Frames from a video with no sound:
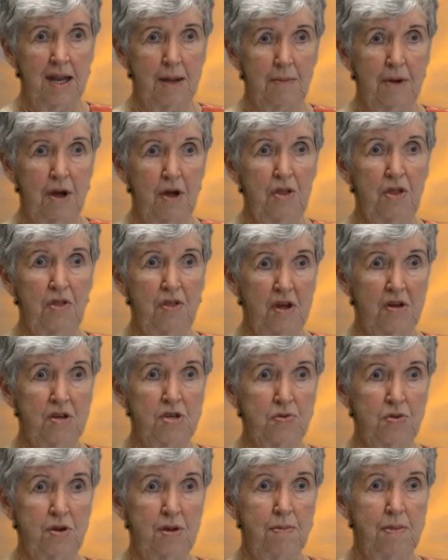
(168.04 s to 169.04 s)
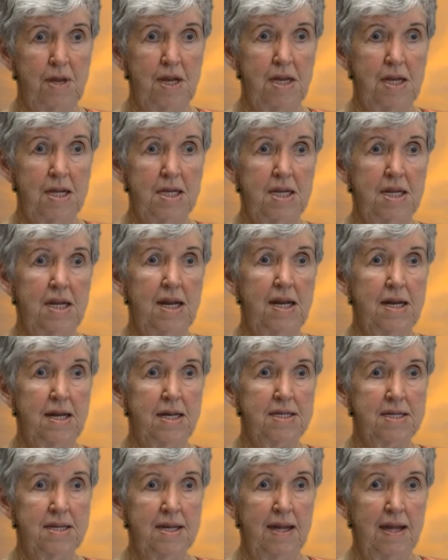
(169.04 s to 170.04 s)
Both of those were immediate
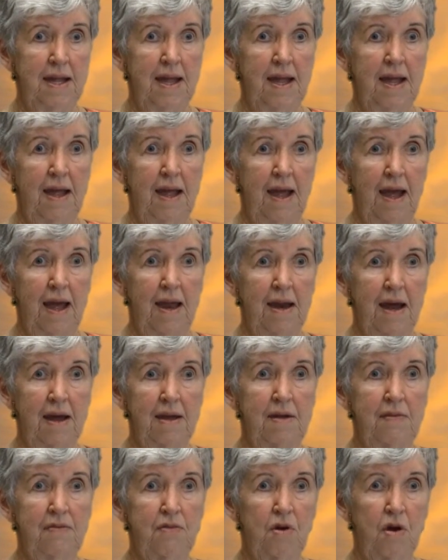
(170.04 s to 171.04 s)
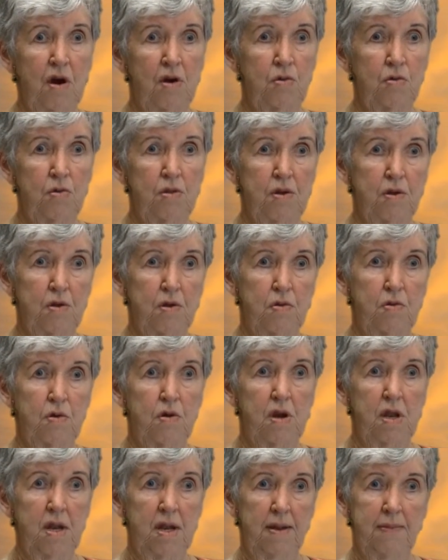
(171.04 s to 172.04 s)
healings, and I give God all the
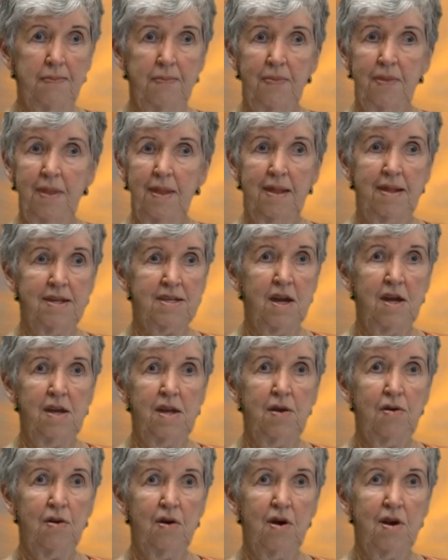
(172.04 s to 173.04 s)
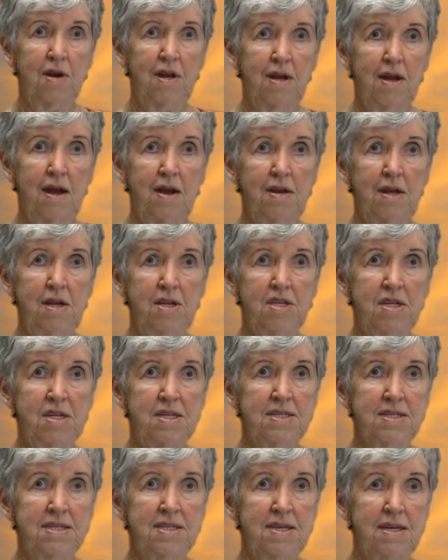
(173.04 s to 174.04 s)
glory. It's only God, only
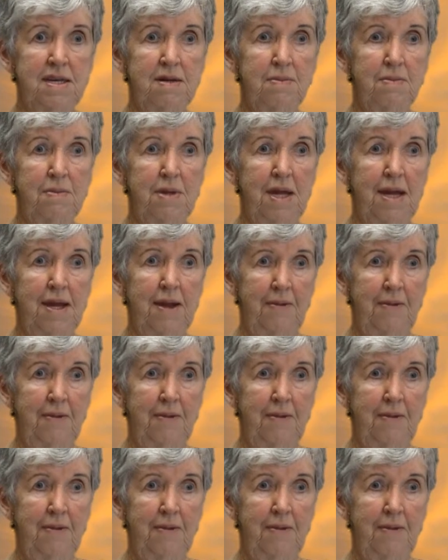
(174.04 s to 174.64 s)
Jesus healed me.